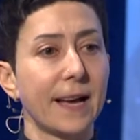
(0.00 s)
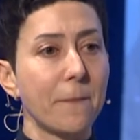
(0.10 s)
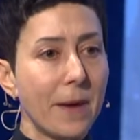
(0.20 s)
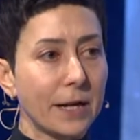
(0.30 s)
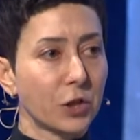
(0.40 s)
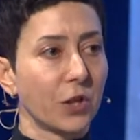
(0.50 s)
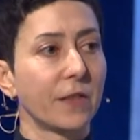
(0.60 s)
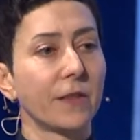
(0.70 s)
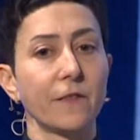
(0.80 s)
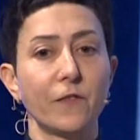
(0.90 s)
I
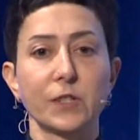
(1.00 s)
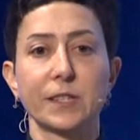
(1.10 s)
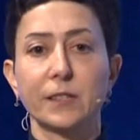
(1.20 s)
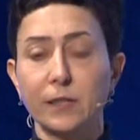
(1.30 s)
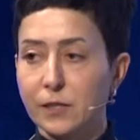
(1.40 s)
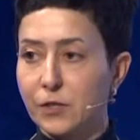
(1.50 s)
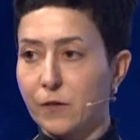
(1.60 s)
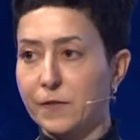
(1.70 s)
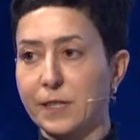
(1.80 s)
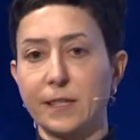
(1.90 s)
mentioned the versatility
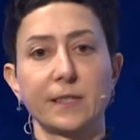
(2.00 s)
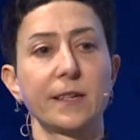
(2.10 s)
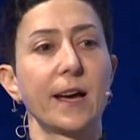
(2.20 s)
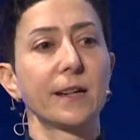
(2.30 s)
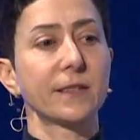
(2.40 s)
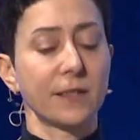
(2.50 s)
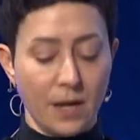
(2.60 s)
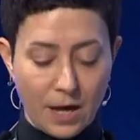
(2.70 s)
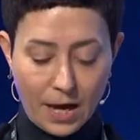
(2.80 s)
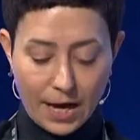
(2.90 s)
of CCS,
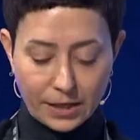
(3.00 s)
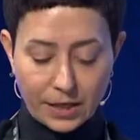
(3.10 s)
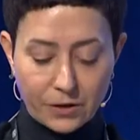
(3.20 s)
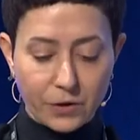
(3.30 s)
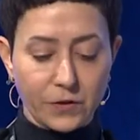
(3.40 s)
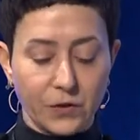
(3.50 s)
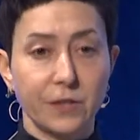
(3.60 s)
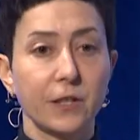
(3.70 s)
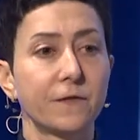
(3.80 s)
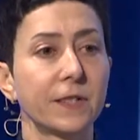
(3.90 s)
And here you see
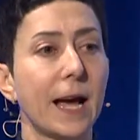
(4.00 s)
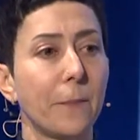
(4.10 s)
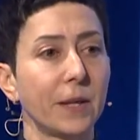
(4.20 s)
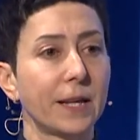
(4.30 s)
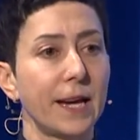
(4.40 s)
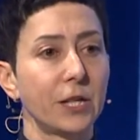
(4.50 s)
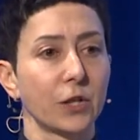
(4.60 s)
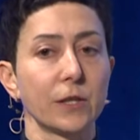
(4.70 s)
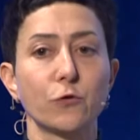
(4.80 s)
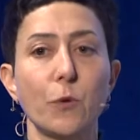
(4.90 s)
different
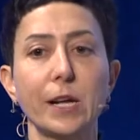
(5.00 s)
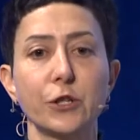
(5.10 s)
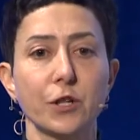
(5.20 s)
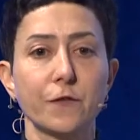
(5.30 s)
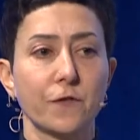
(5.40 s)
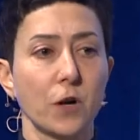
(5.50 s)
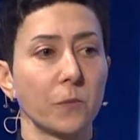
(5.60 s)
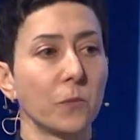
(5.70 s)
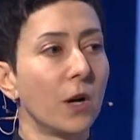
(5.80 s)
applications ranging from